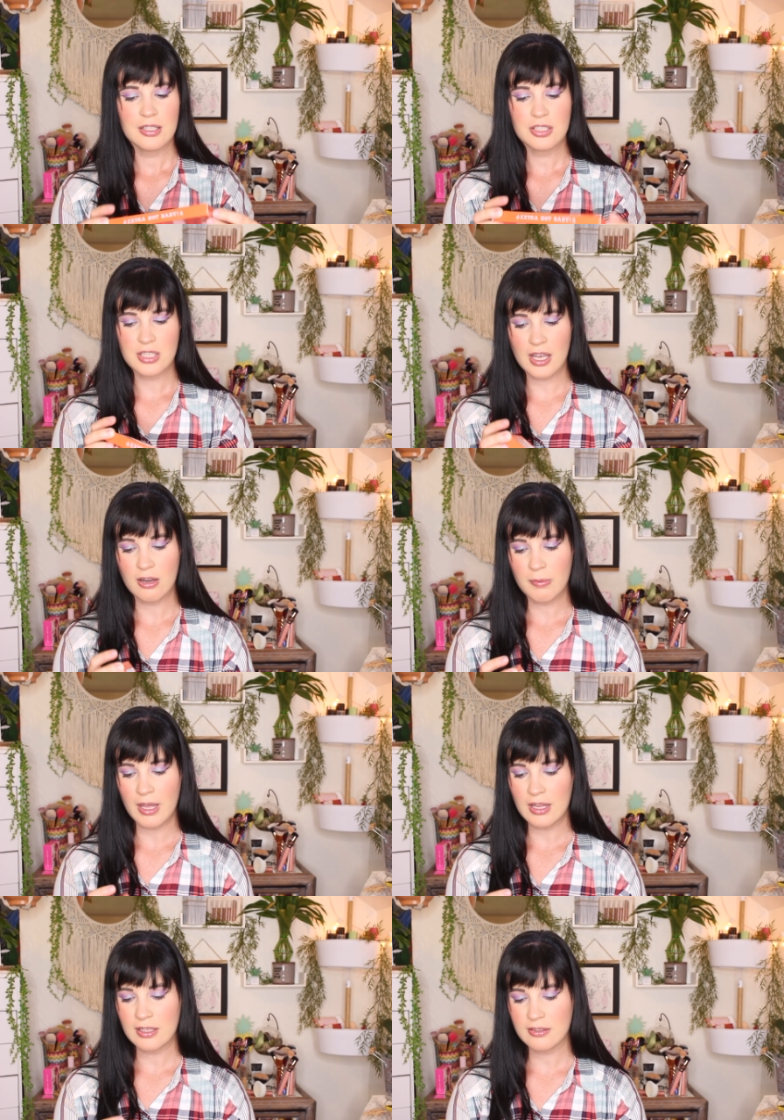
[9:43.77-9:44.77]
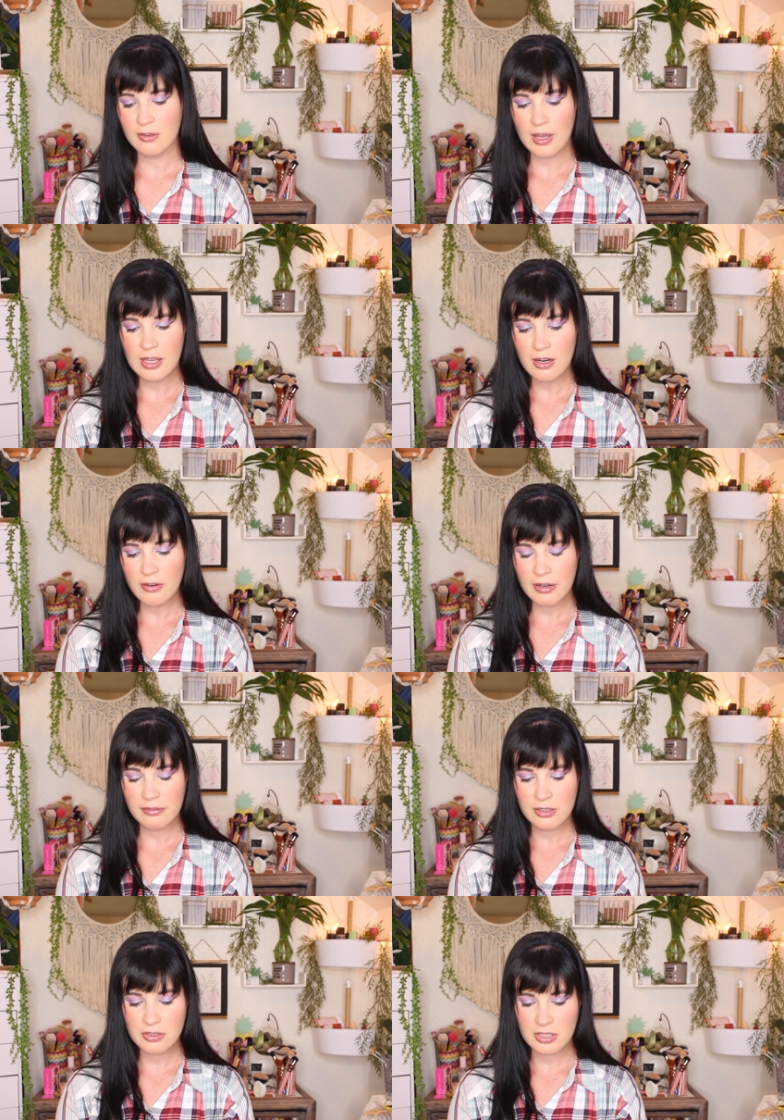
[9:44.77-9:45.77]
Shadow Palette. So iHeart
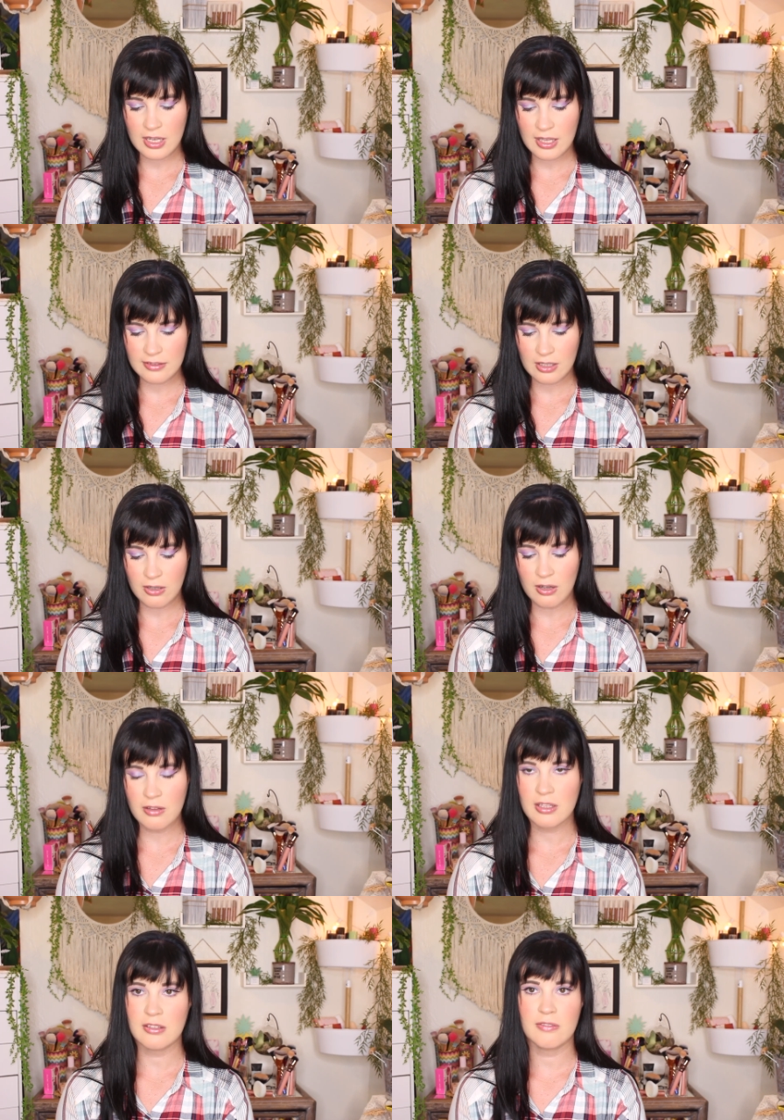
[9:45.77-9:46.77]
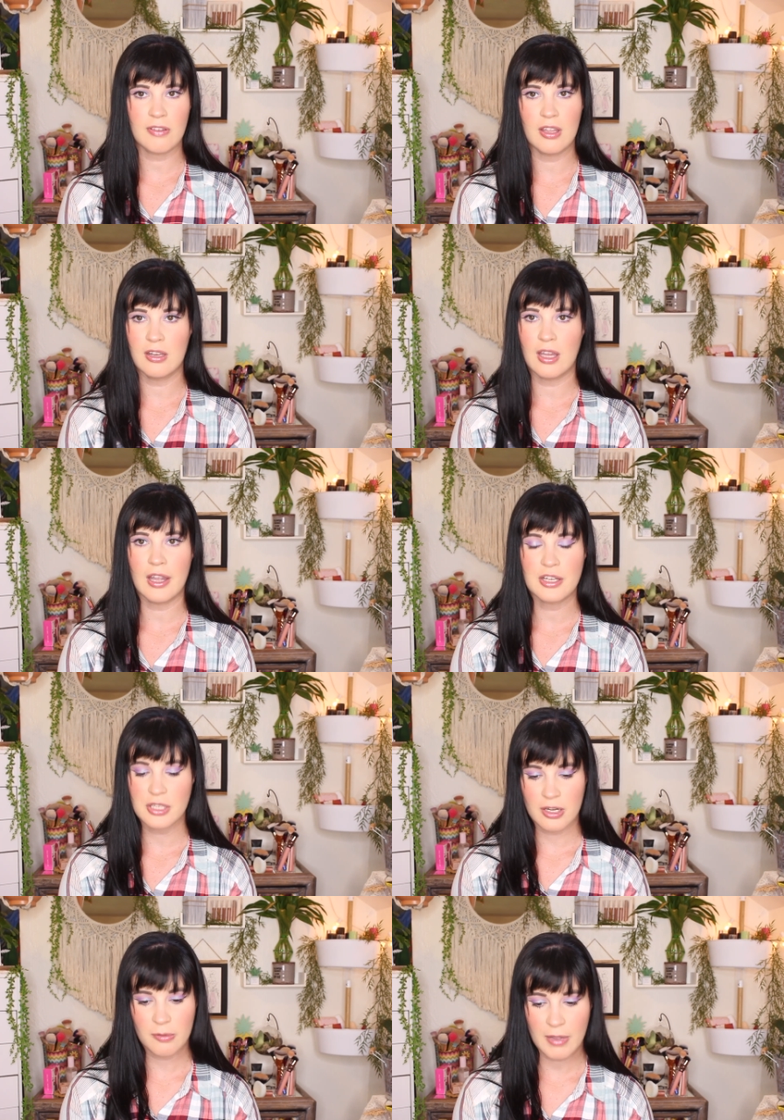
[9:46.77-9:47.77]
Revolution has like all these fun
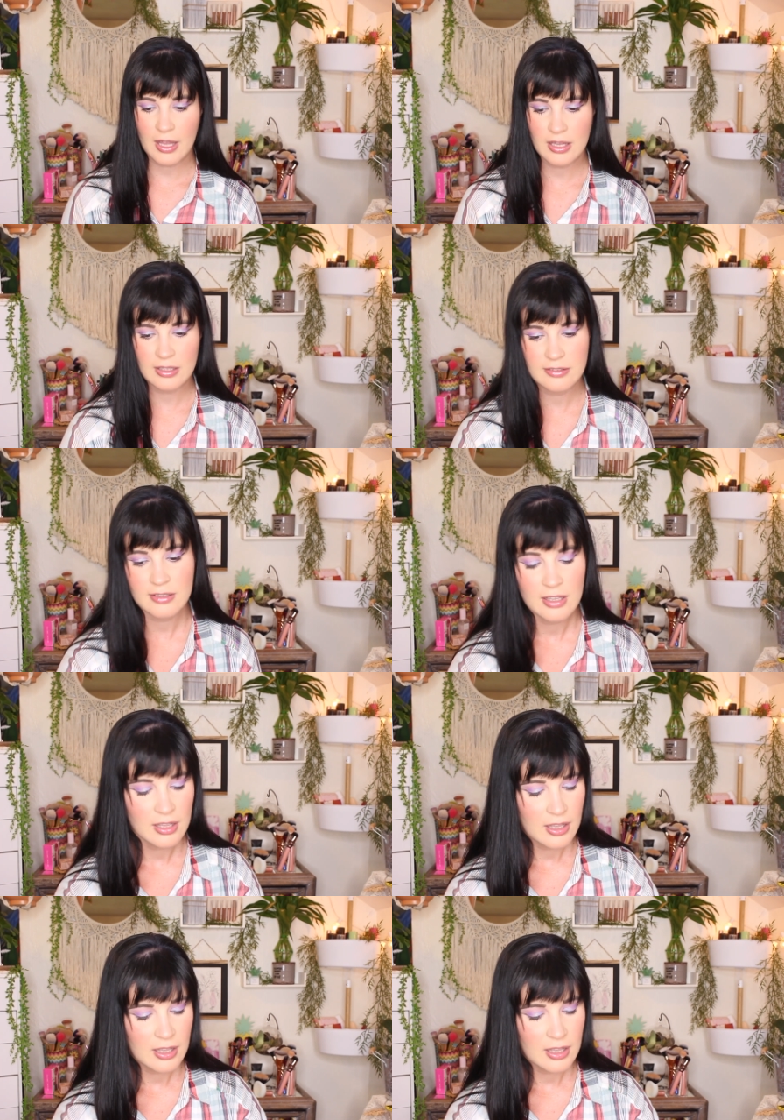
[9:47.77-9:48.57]
eyeshadow palettes